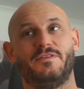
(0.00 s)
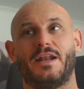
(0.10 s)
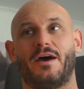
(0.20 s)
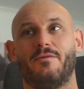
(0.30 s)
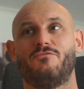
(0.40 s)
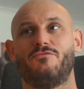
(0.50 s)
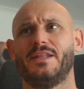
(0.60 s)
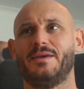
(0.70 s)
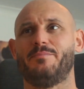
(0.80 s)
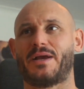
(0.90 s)
you know,
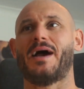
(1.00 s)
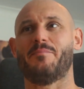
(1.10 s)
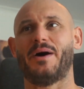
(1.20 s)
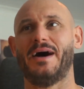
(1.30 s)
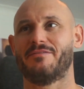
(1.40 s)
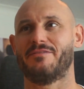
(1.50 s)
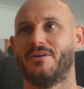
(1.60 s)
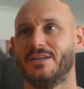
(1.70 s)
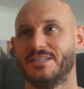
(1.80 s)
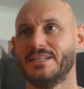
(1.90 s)
really become part of
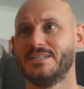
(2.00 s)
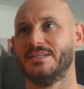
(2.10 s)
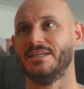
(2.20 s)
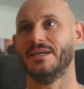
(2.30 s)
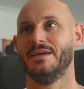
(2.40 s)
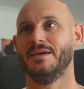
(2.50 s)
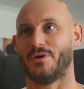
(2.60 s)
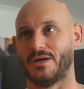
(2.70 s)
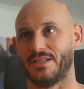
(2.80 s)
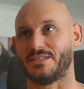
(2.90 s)
their identity
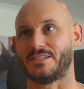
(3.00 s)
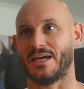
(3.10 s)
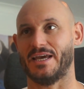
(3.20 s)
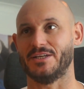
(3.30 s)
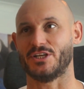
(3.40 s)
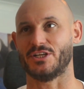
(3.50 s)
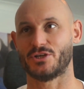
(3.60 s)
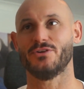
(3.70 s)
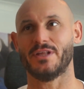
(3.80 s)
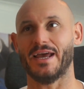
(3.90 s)
by this stage. It's
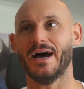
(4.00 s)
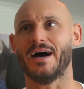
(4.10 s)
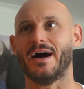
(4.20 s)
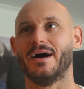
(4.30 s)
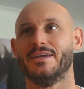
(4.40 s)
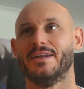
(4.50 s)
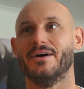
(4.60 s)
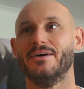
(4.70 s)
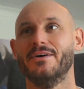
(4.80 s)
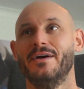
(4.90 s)
who they are, you
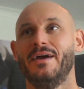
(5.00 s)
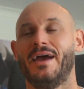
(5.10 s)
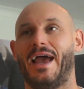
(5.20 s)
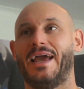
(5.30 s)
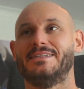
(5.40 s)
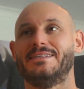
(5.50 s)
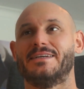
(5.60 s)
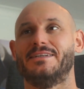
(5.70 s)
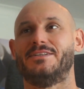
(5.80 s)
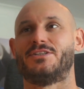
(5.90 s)
know. And
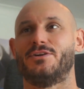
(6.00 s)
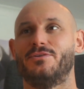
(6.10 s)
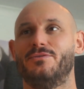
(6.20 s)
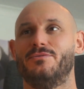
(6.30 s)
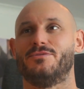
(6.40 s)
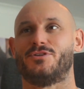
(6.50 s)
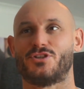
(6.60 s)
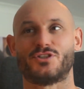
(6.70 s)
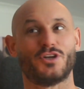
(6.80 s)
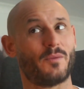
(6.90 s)
to
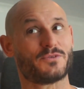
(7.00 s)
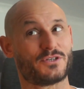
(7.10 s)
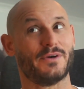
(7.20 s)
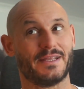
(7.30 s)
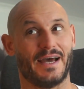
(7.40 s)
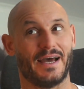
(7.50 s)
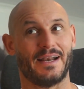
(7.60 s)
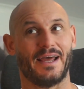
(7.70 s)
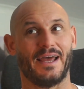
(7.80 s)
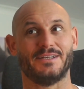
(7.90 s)
stop doing
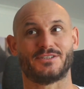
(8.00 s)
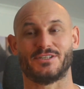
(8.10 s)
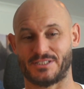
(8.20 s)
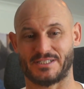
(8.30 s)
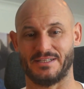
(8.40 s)
that, and to